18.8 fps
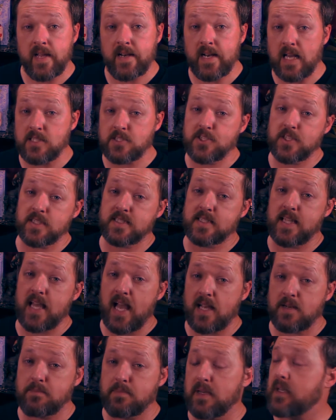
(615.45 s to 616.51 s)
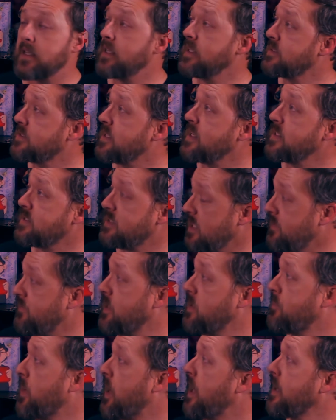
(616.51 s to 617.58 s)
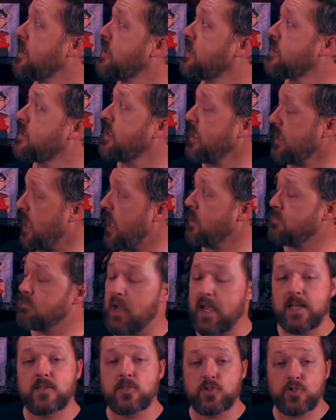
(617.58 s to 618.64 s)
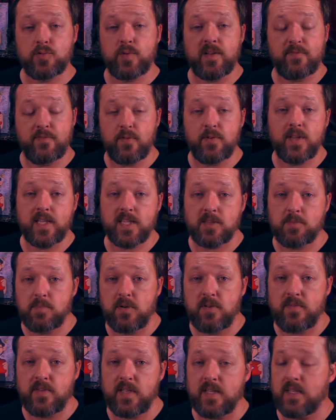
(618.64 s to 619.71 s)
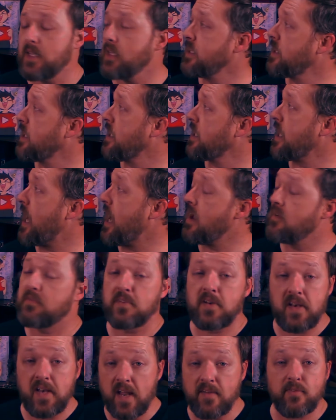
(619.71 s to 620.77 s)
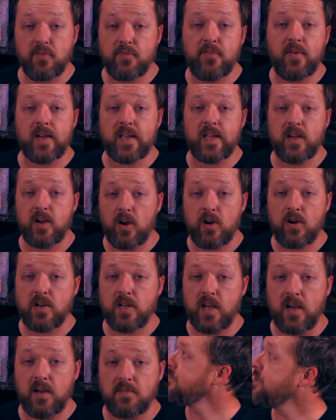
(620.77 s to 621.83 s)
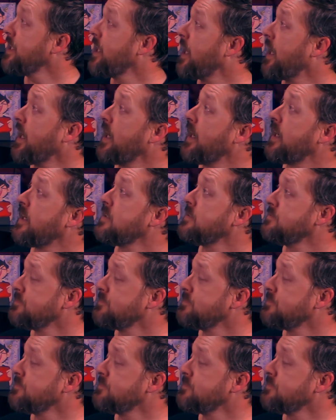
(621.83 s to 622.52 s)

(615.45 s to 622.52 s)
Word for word: And not just that, but it's a T V pilot that got made into a full-length movie that I've never fucking heard of. Yeah,